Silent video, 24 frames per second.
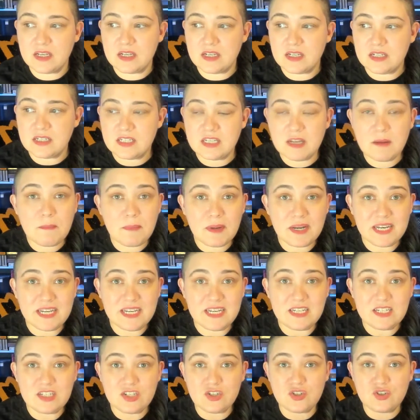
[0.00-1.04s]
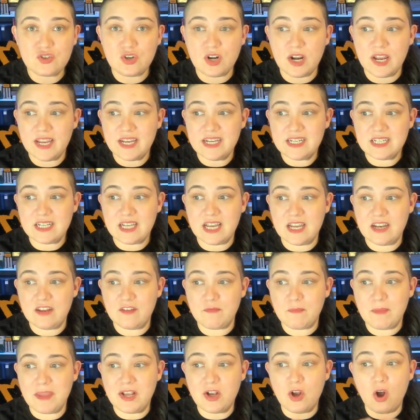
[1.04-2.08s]
Somebody's trying to kind
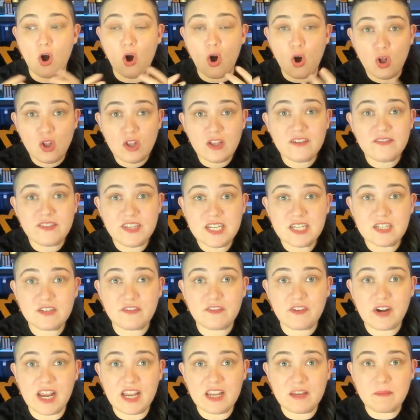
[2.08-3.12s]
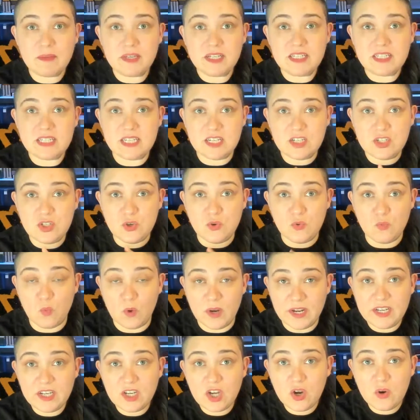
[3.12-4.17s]
of make all of these fragments into
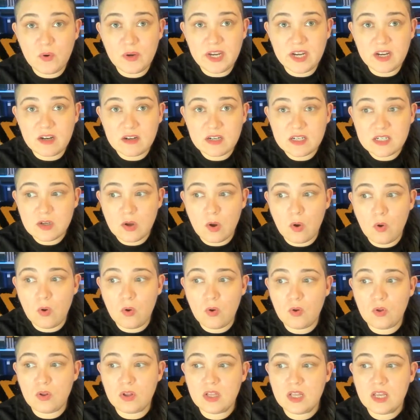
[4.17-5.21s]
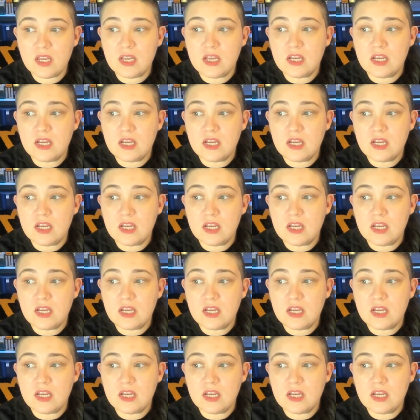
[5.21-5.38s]
one coherent whole.